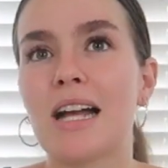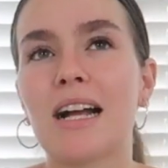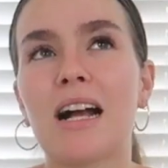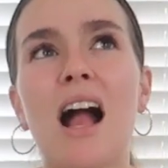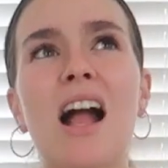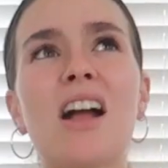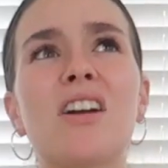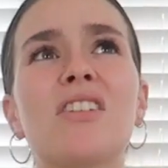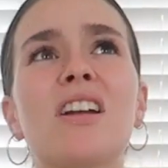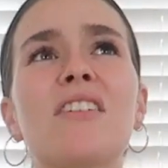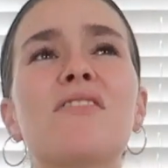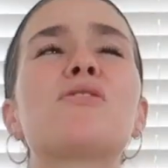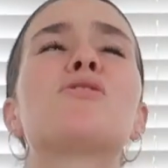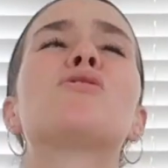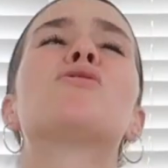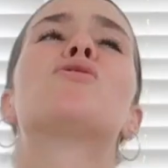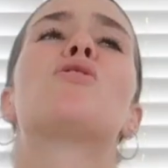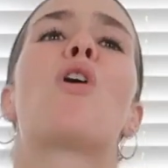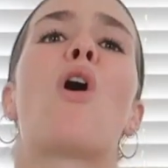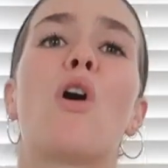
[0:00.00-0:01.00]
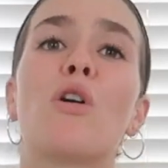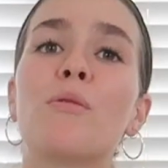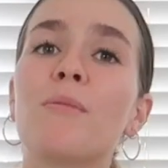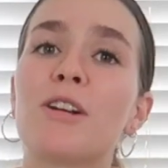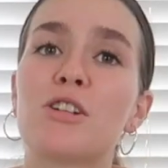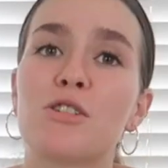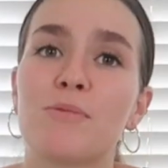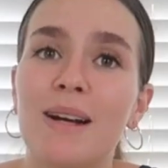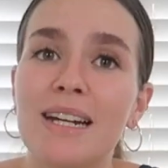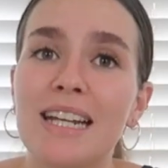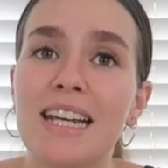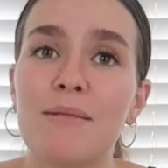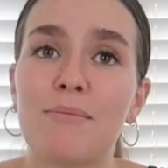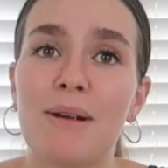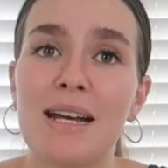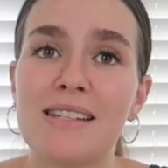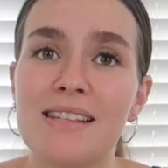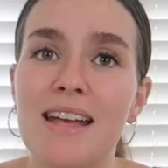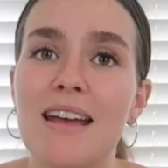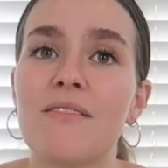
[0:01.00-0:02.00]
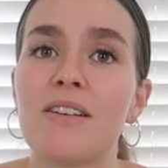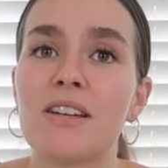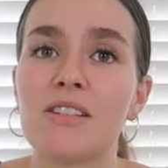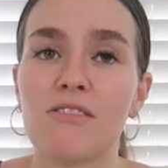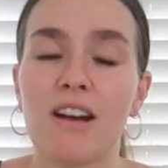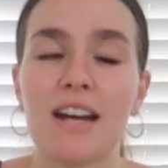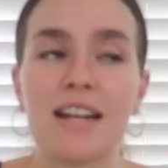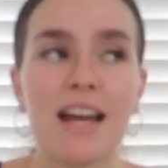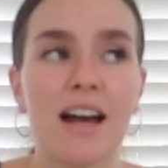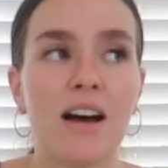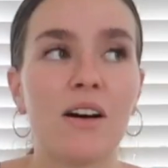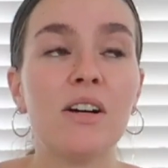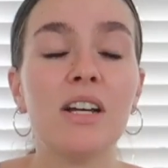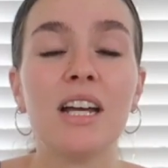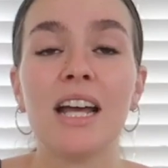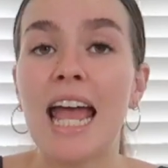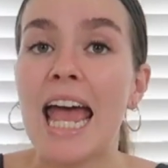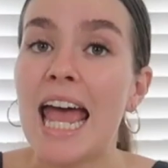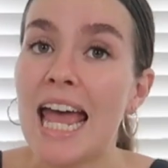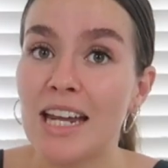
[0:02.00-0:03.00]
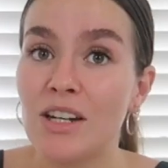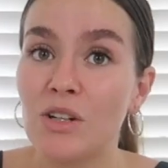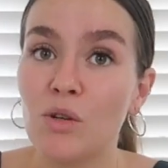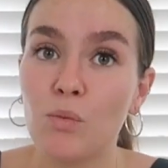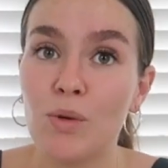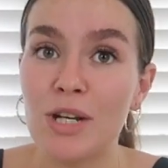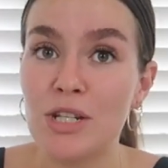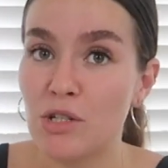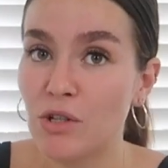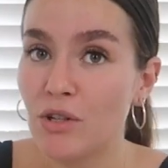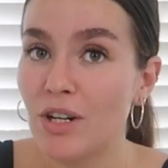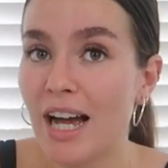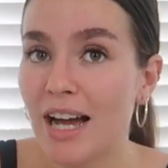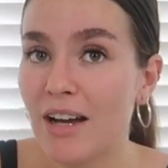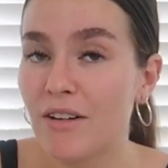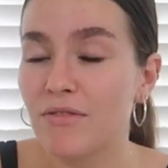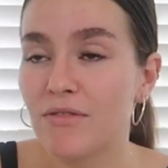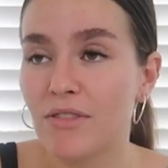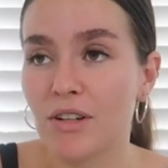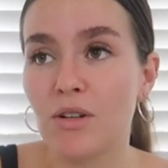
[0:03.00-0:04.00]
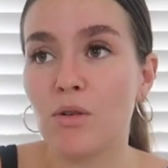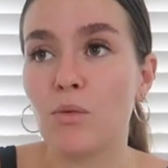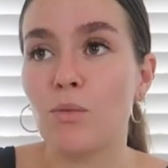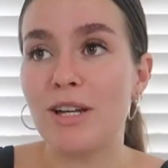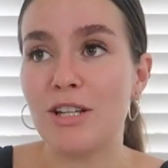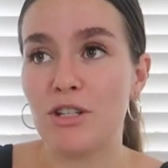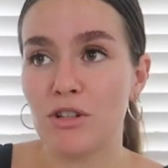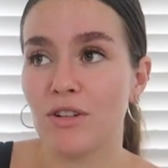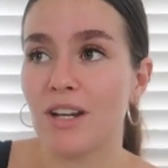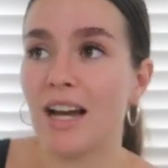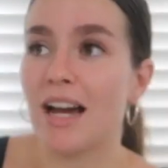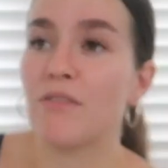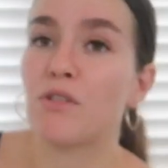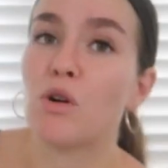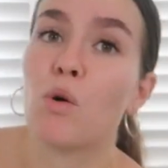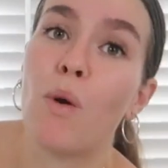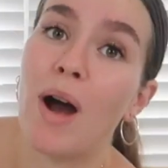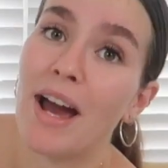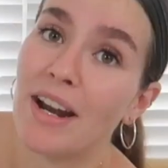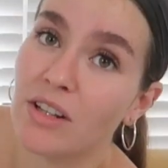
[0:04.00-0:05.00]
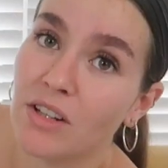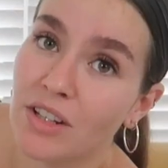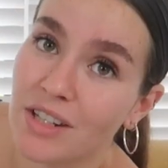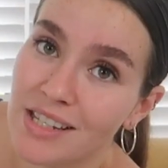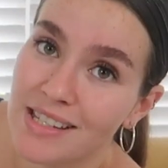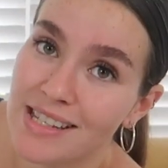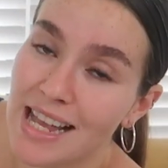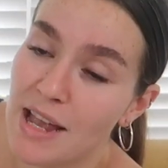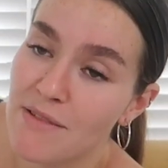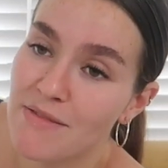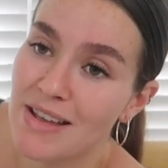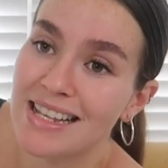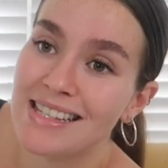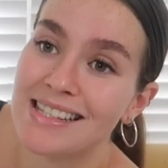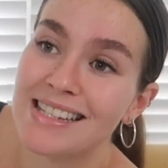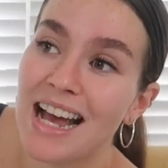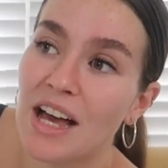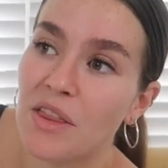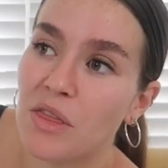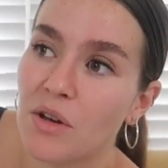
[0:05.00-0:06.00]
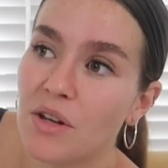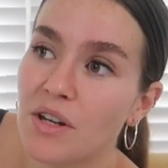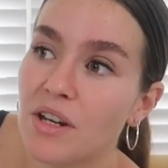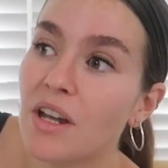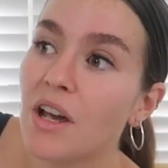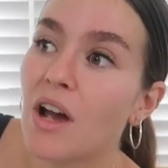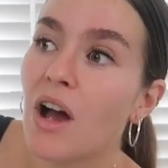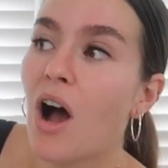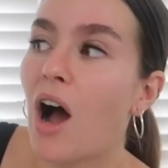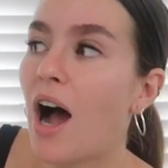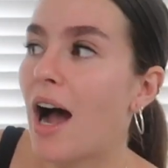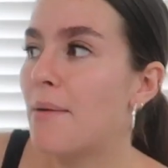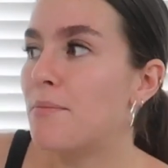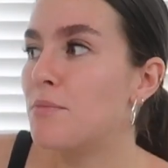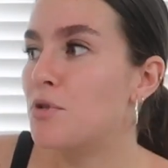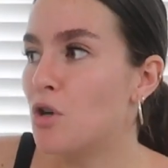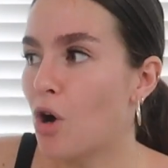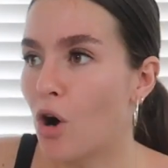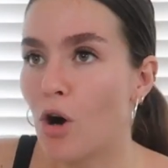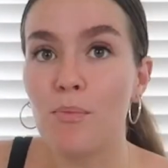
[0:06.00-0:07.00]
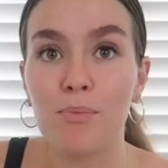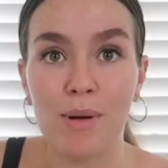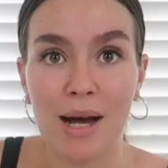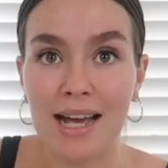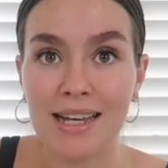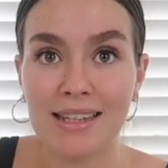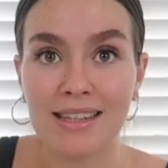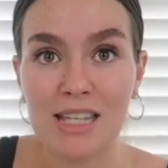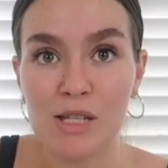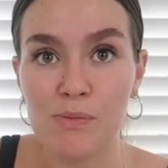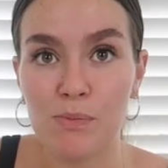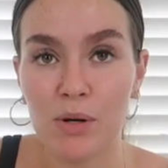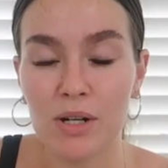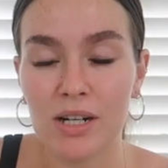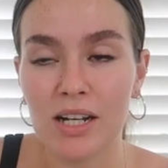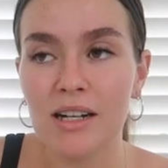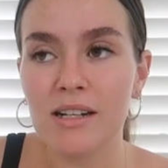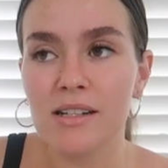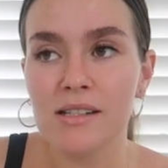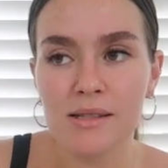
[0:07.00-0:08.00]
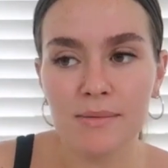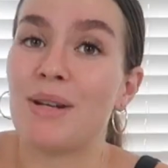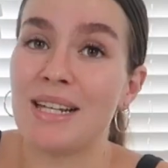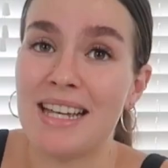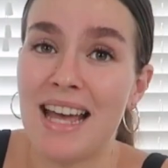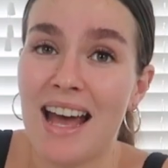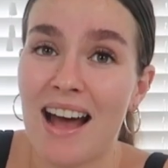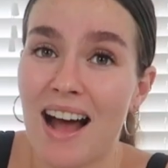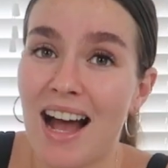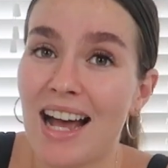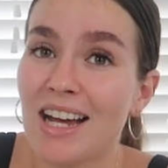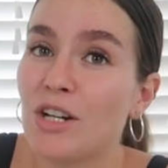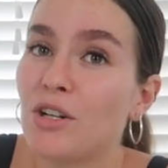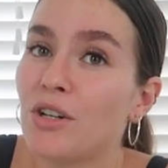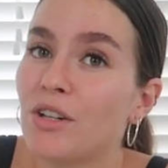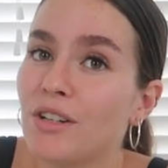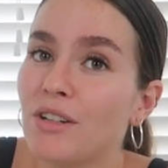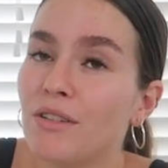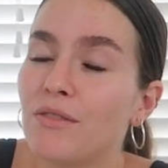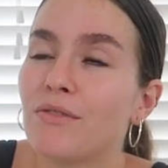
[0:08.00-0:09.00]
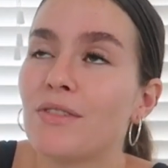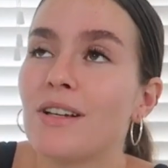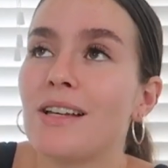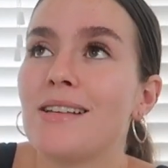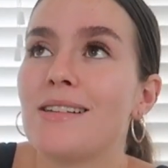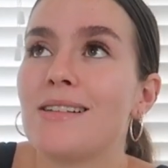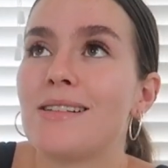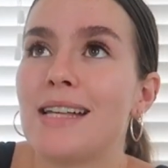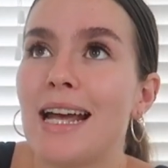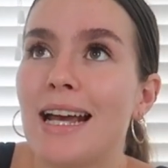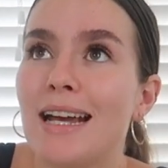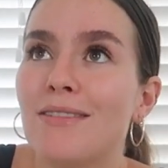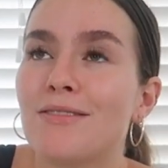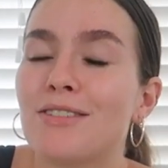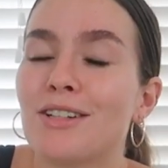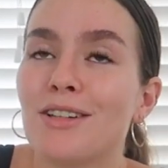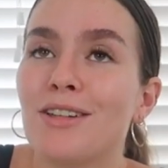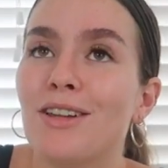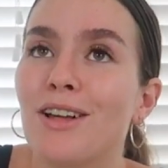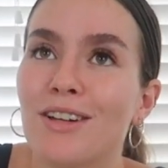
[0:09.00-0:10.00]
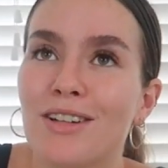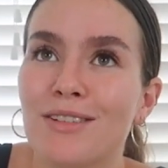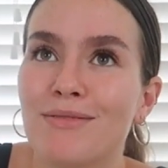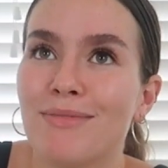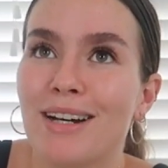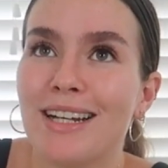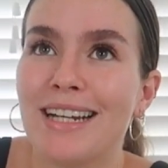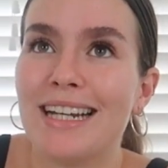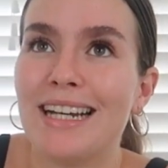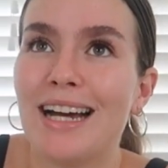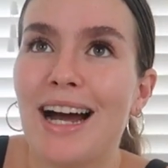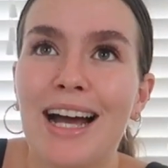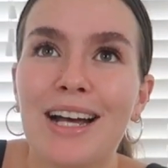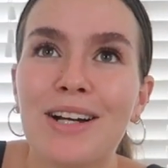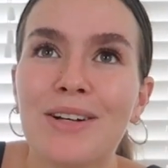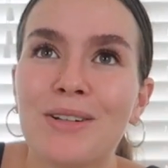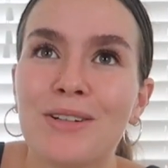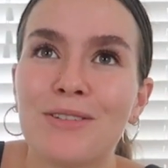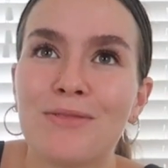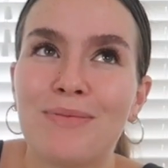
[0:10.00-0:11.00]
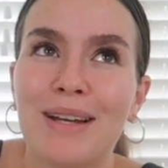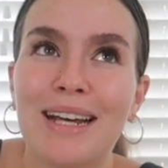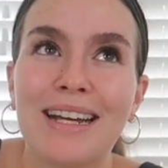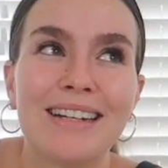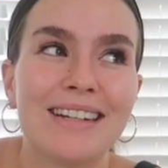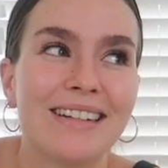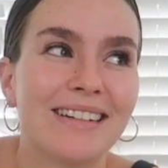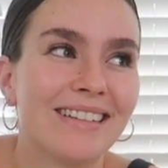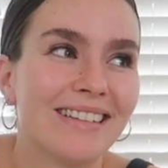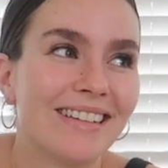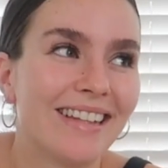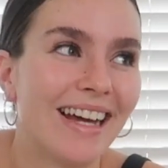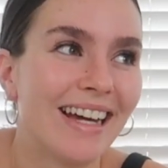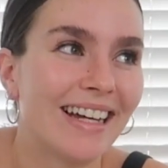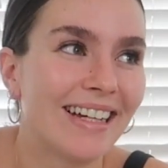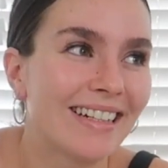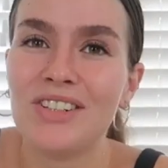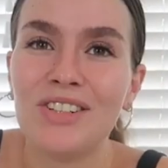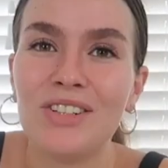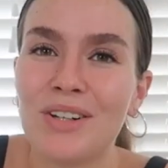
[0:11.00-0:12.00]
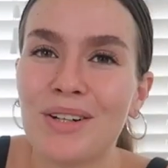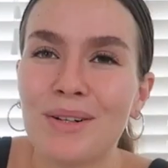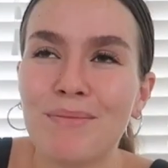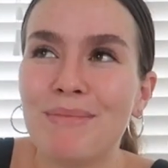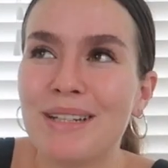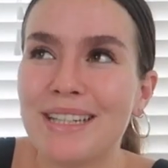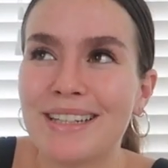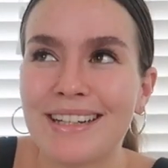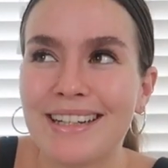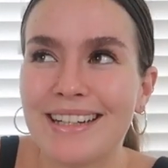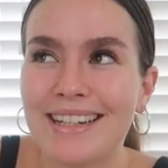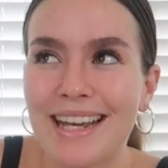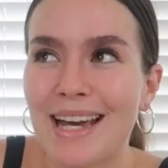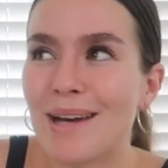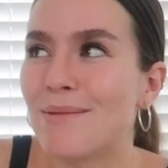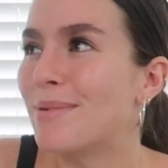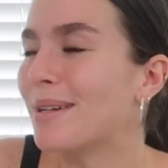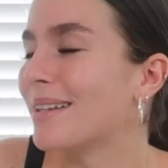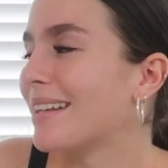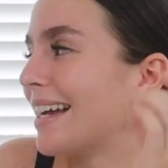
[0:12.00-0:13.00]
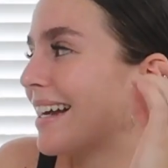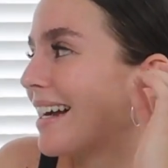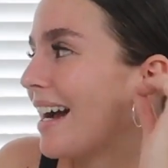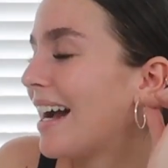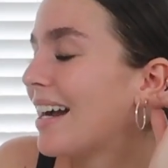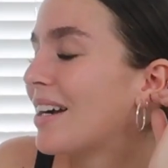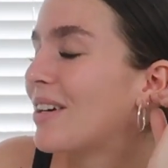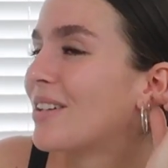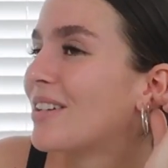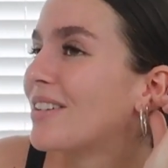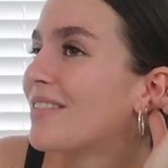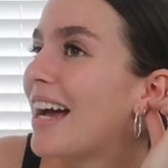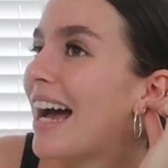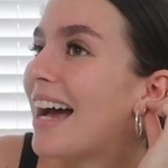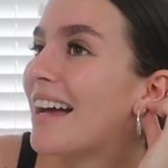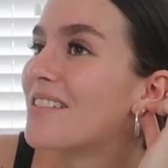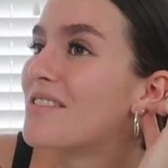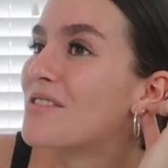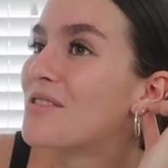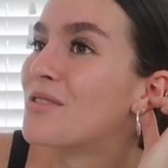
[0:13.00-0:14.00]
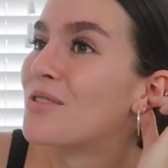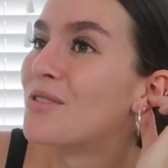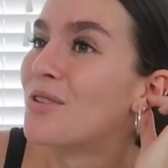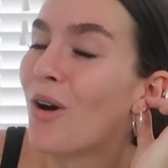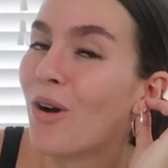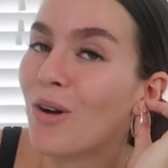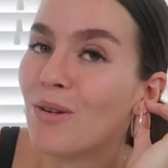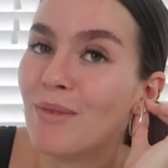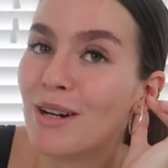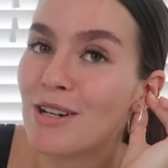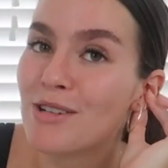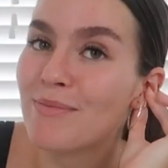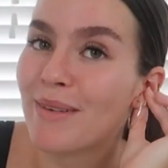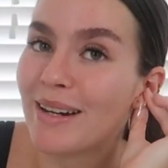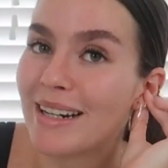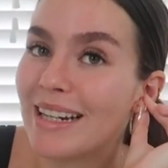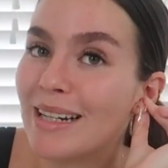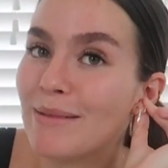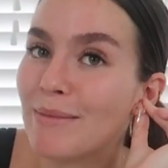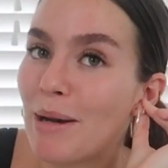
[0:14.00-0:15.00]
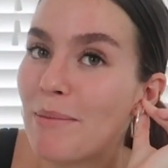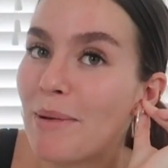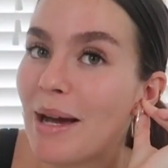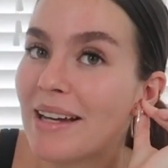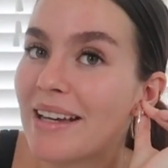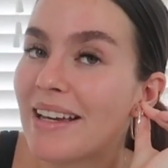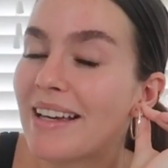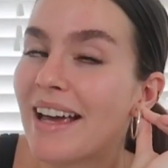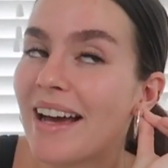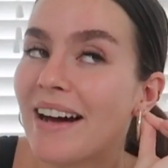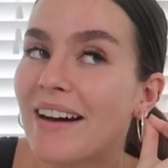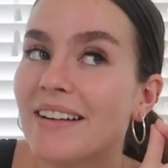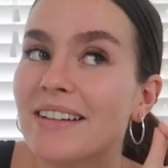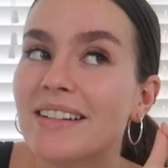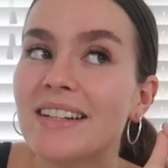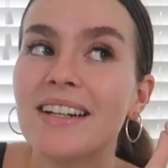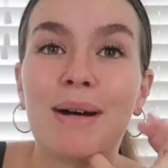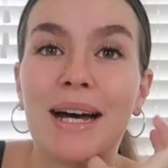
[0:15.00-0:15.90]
Like I could have so much money in my savings right now, and we do have quite a lot of savings now that I'm not buying these products. But yeah, I could have saved a lot of money. I could have been like, not a millionaire, but like I could have had so much money in my bank account.